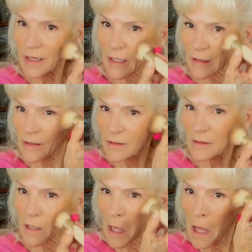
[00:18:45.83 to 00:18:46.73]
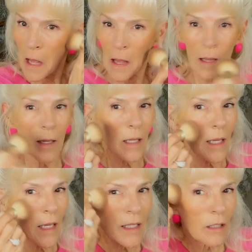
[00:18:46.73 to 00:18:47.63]
this.
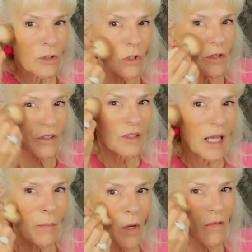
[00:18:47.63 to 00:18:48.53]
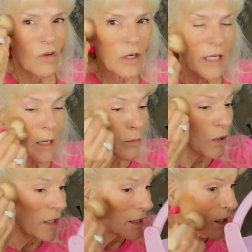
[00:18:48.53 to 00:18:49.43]
And I'll do the same over here. I
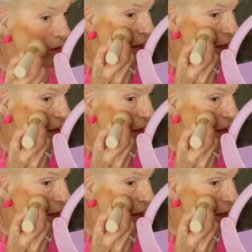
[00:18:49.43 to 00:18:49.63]
really don't